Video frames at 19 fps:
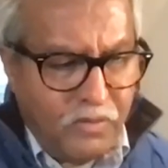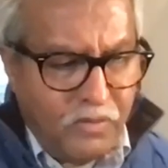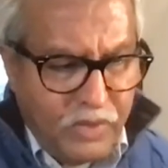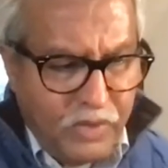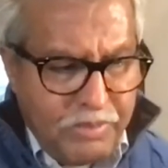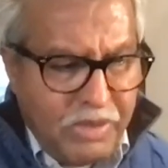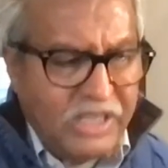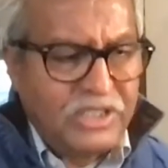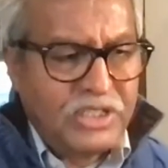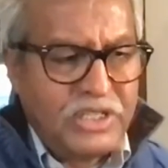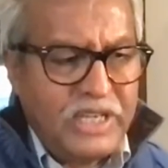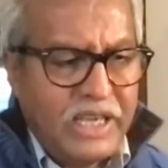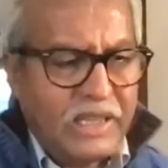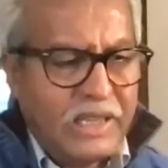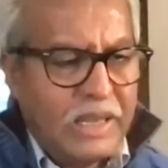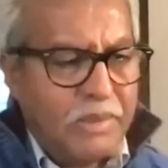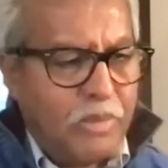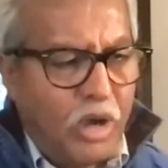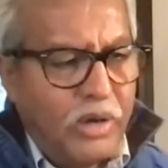We must
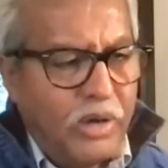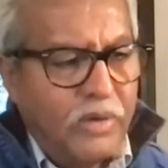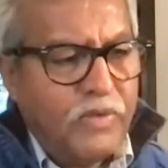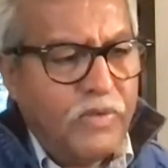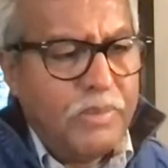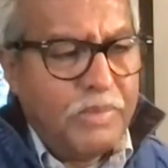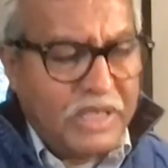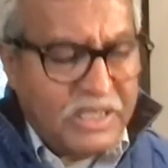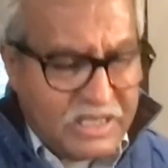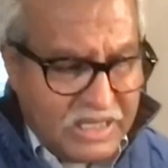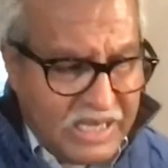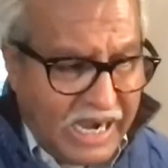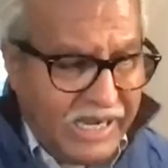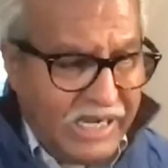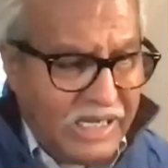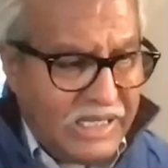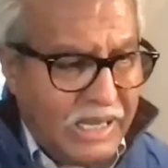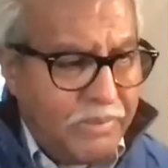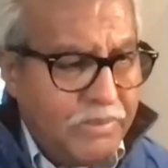take them on. We must
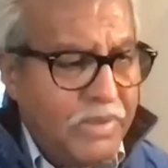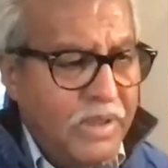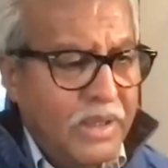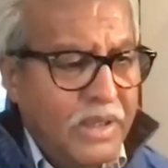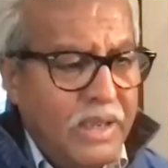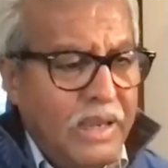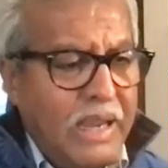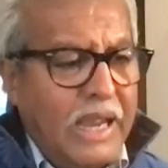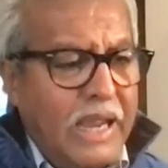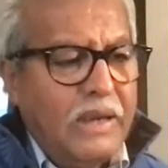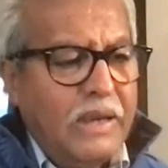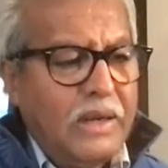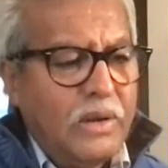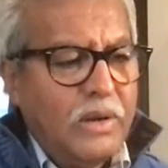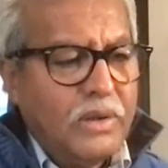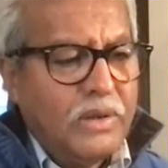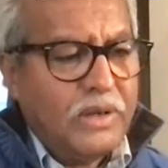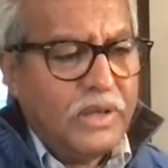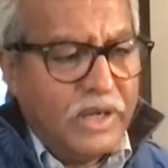guide them.
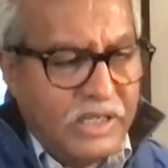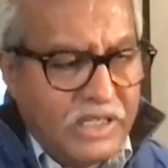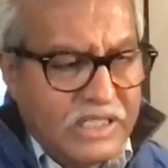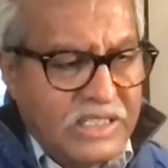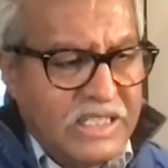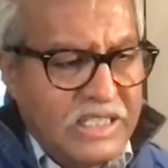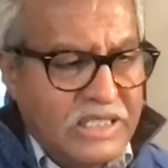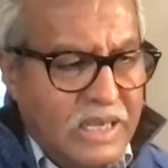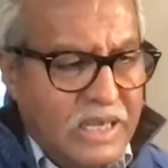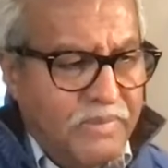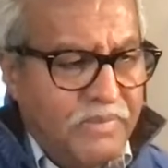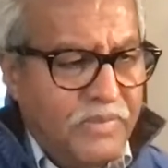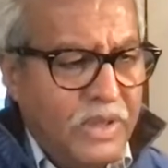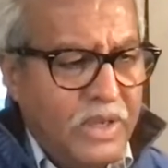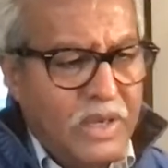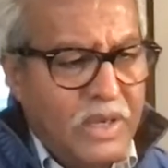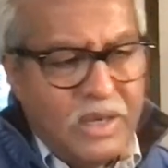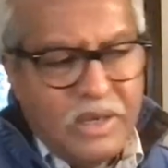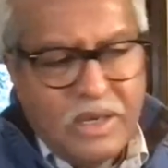And
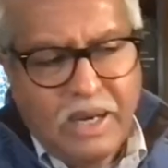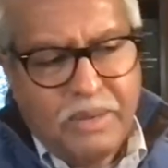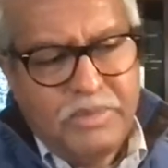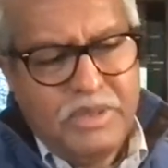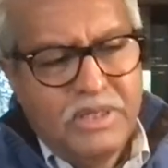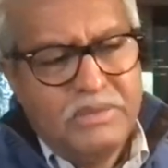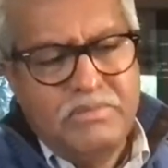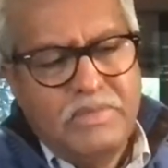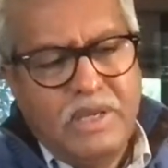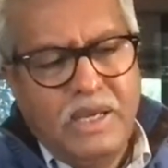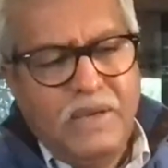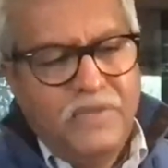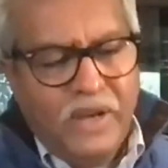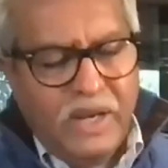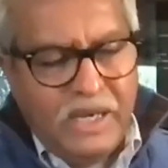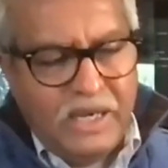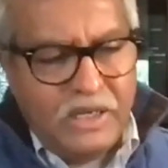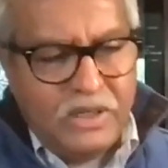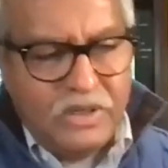criticism, I mean,
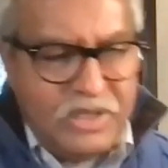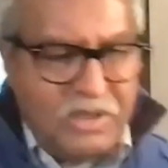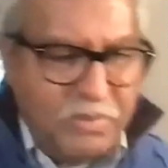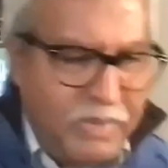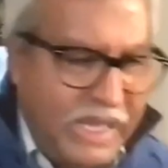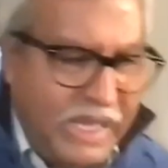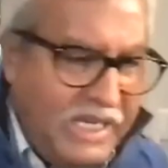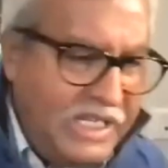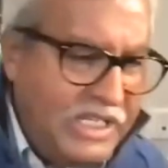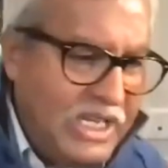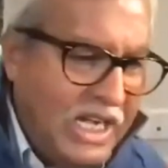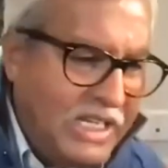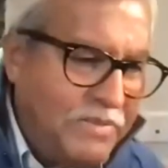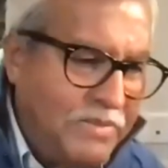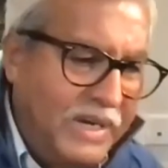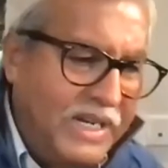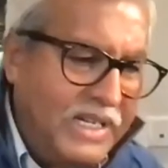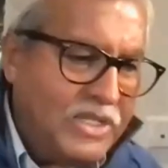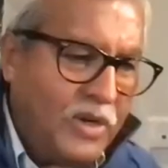even in many
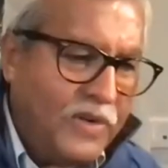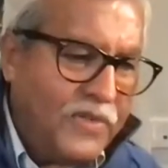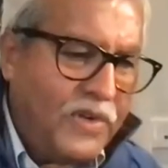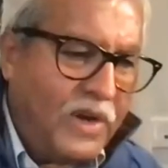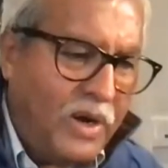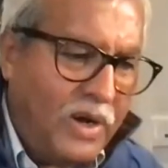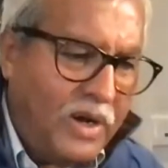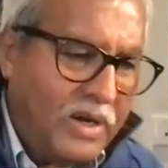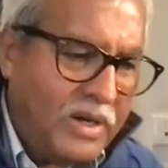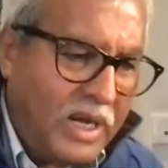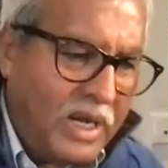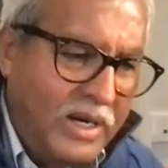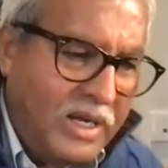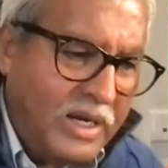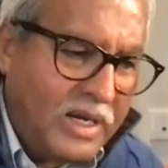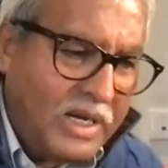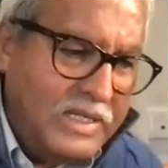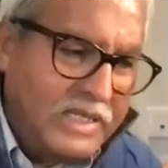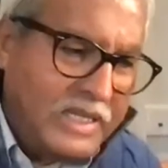judgments of
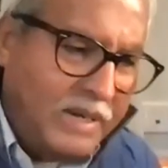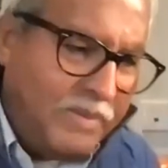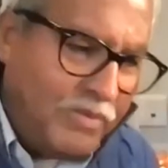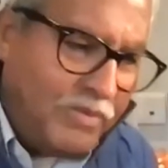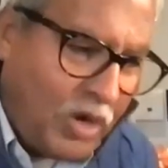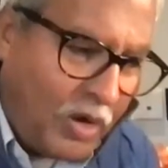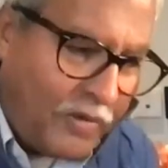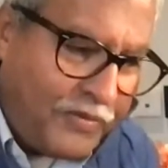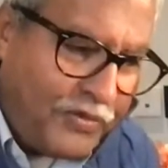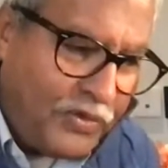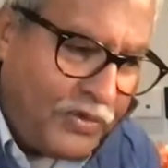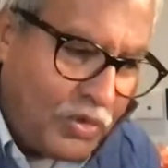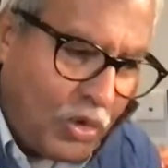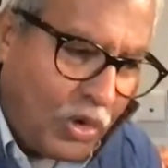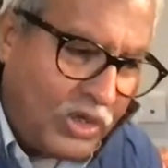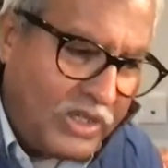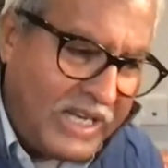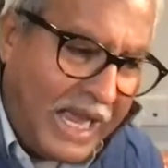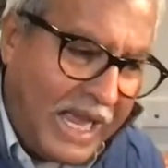under contempt of
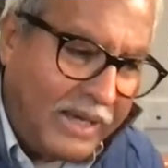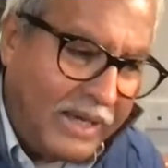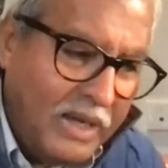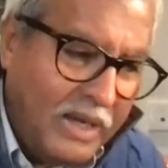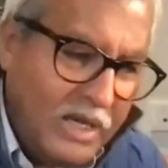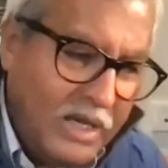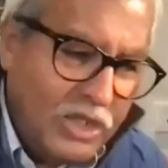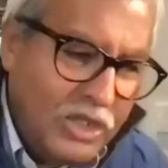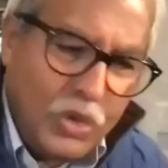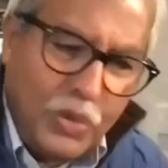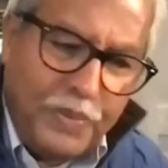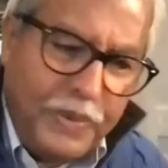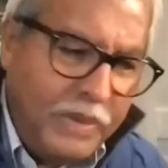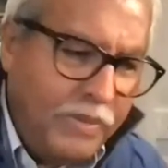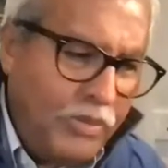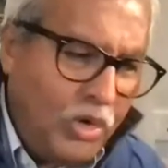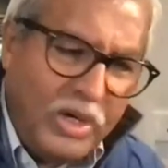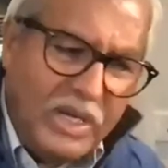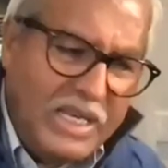court act,
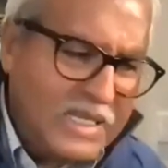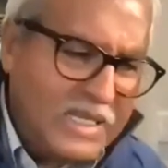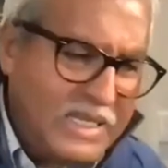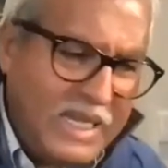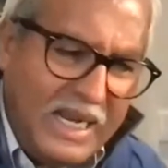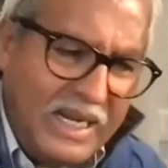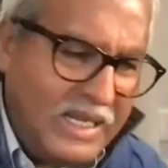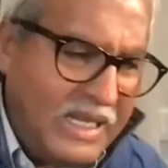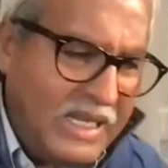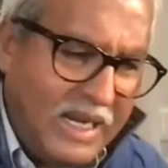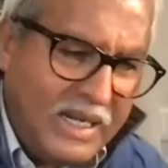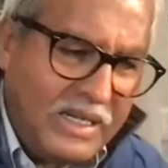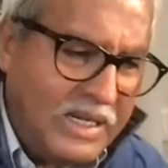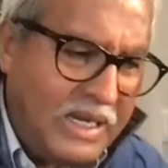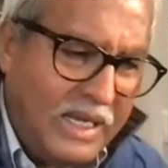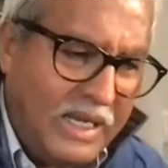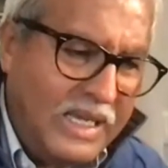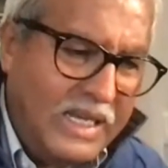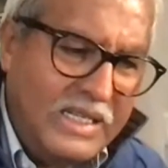Supreme Court has said that
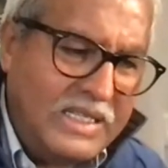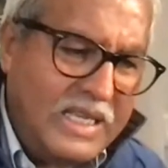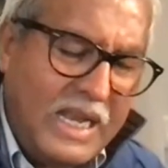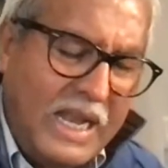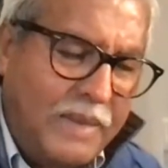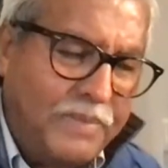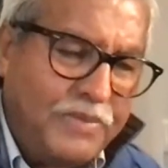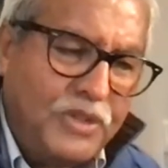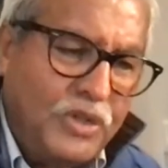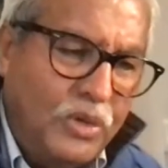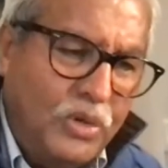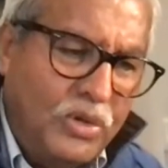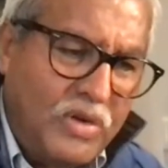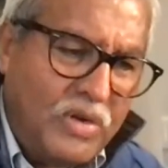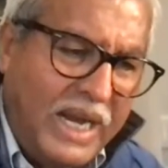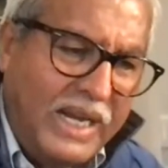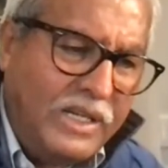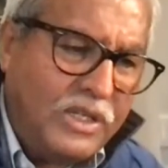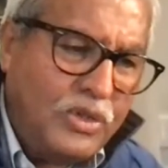there is an
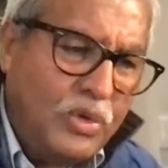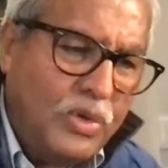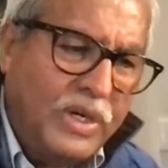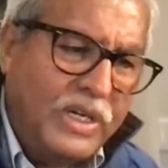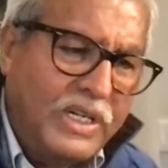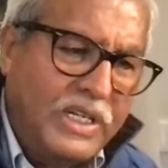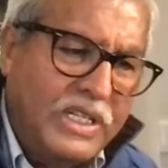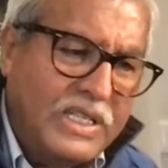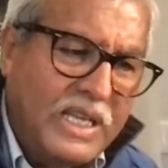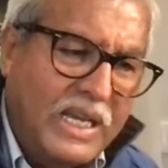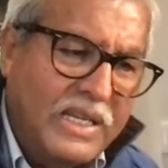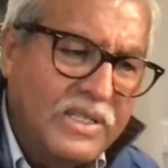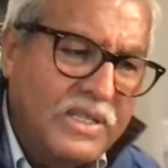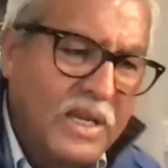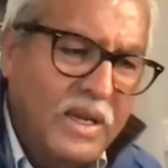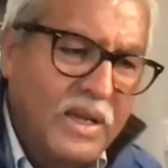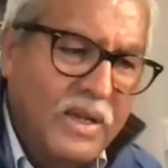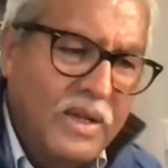absolute right to criticize.